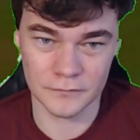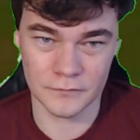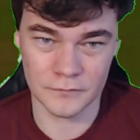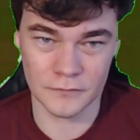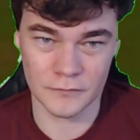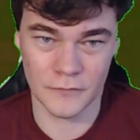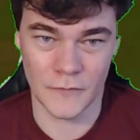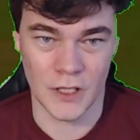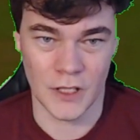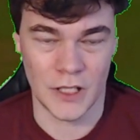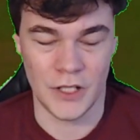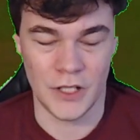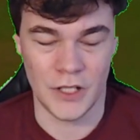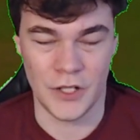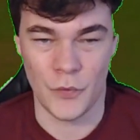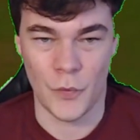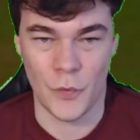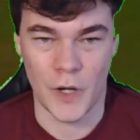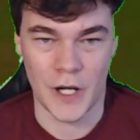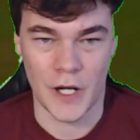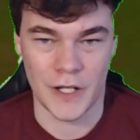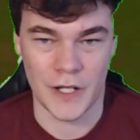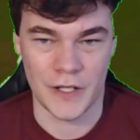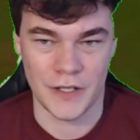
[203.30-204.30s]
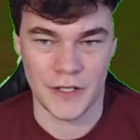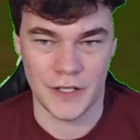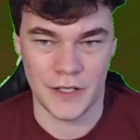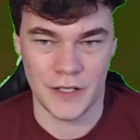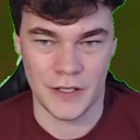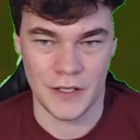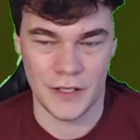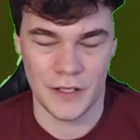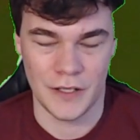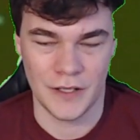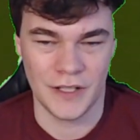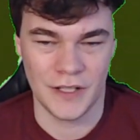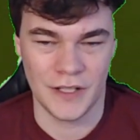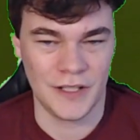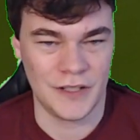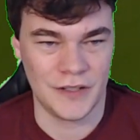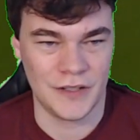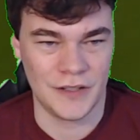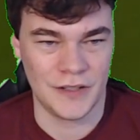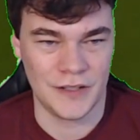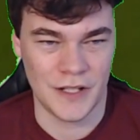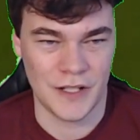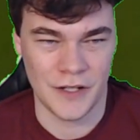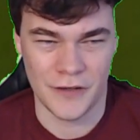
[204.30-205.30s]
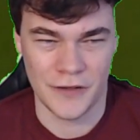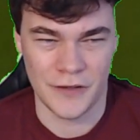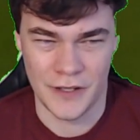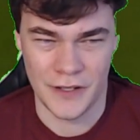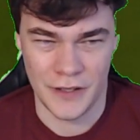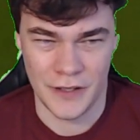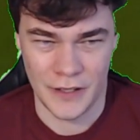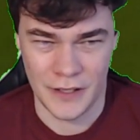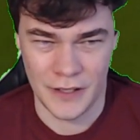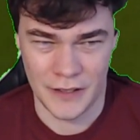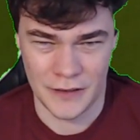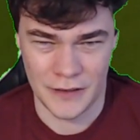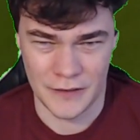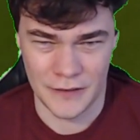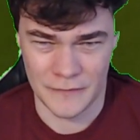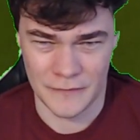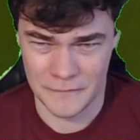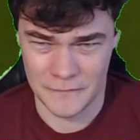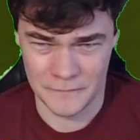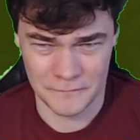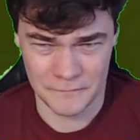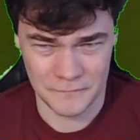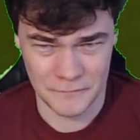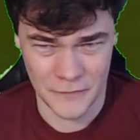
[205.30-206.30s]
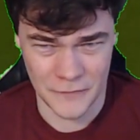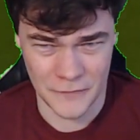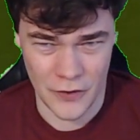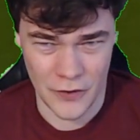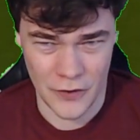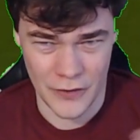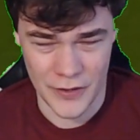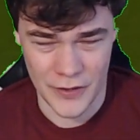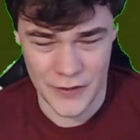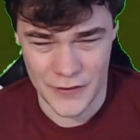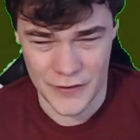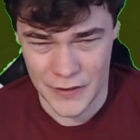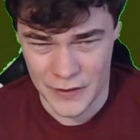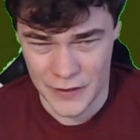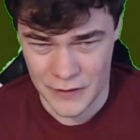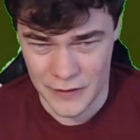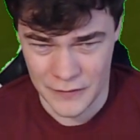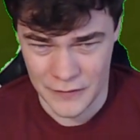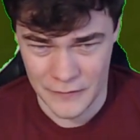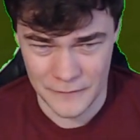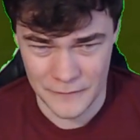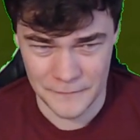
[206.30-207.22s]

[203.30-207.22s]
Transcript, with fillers: and you watch it and then it's scary like all of a sudden